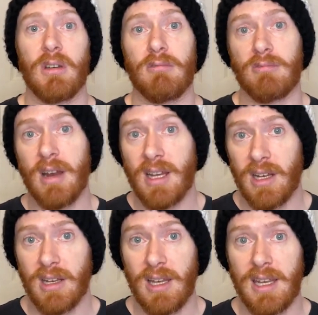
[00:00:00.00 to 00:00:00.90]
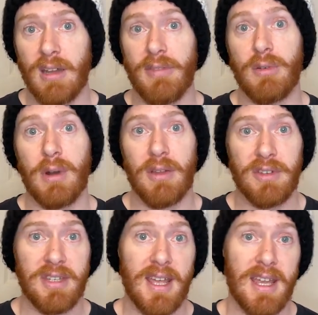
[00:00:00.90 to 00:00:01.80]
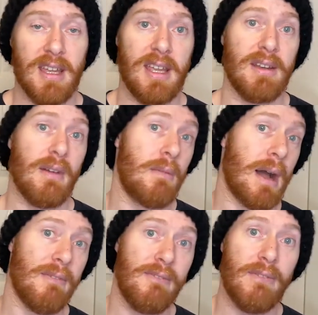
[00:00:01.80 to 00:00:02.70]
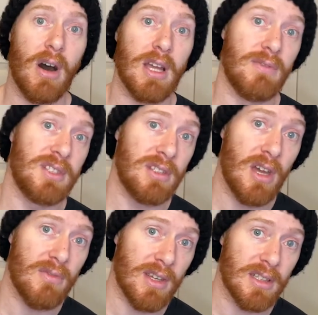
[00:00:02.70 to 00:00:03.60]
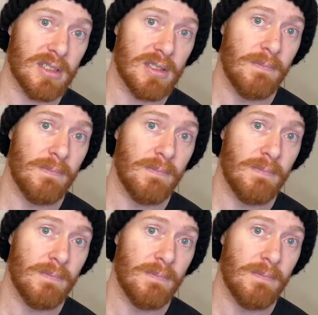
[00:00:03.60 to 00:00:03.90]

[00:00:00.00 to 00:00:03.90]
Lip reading: regularly throughout the day in about 5 servings.